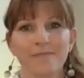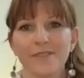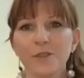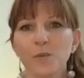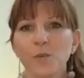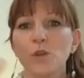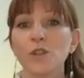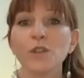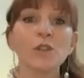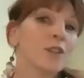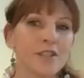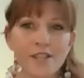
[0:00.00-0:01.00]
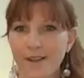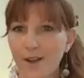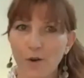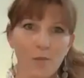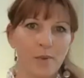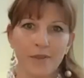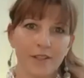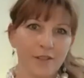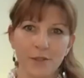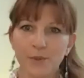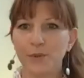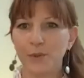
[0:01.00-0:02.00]
the world just opened a
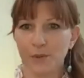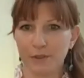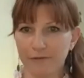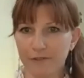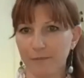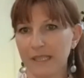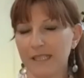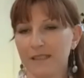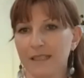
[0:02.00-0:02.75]
new door for me.